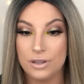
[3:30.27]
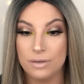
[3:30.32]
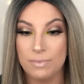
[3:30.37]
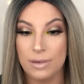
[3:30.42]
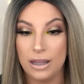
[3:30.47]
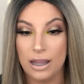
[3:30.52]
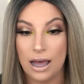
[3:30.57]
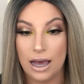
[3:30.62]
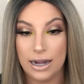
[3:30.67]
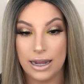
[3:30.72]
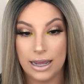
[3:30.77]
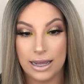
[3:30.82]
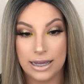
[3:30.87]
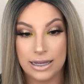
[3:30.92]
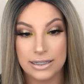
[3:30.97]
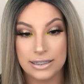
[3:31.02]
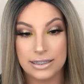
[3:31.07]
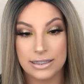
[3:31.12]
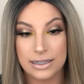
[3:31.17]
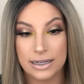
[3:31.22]
The Milani
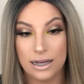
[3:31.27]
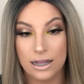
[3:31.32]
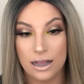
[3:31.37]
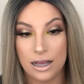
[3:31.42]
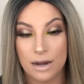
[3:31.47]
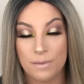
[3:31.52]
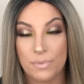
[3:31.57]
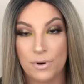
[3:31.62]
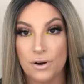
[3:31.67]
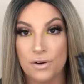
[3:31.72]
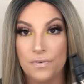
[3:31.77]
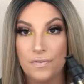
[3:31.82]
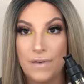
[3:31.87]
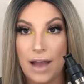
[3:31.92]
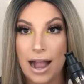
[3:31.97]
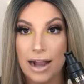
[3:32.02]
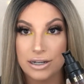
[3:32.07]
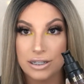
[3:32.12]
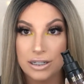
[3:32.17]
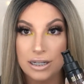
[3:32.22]
Conceal and
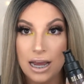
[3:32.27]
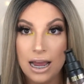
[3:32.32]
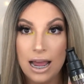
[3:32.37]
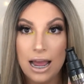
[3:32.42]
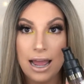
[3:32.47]
Perfect